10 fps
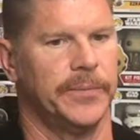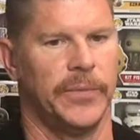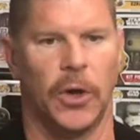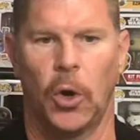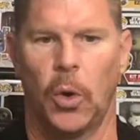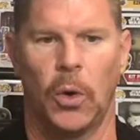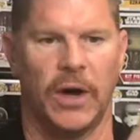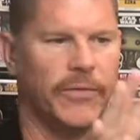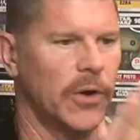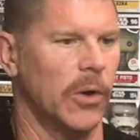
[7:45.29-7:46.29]

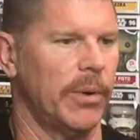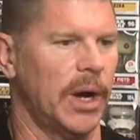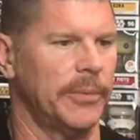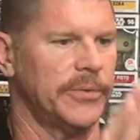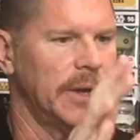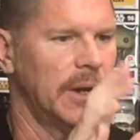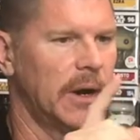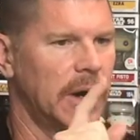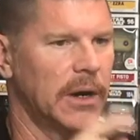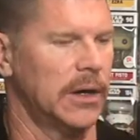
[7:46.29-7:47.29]
No Funko Pops. They
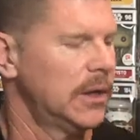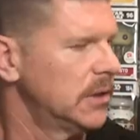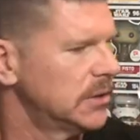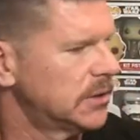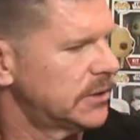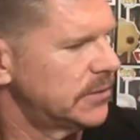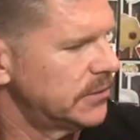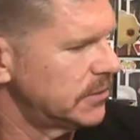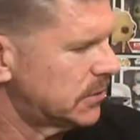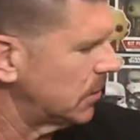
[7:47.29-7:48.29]
are
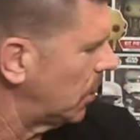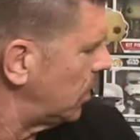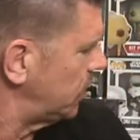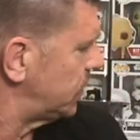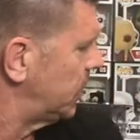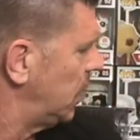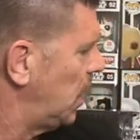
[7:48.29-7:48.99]
sodas.